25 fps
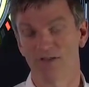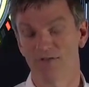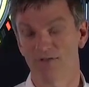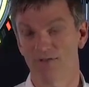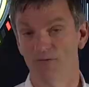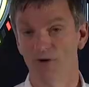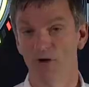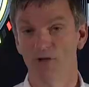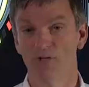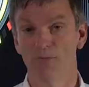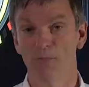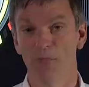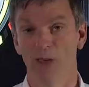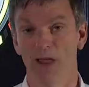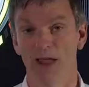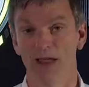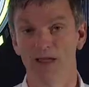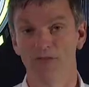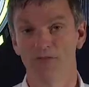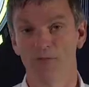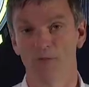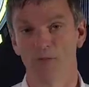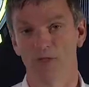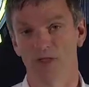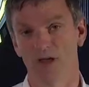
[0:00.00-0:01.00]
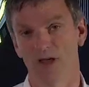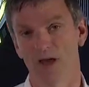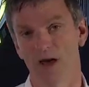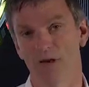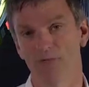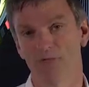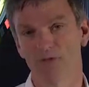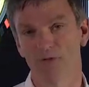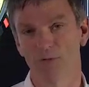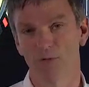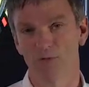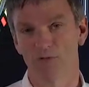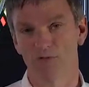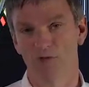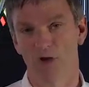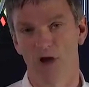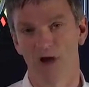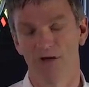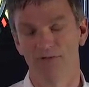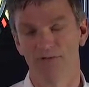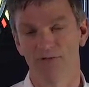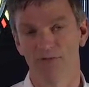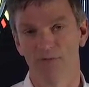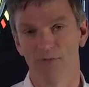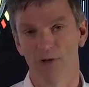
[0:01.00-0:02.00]
in first place with a comfortable
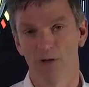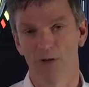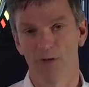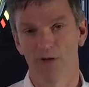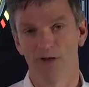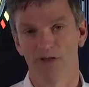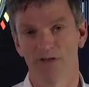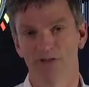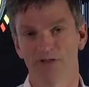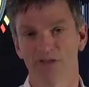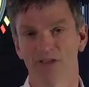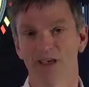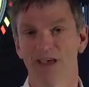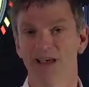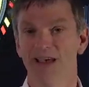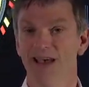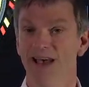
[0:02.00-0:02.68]
drive from Lewis,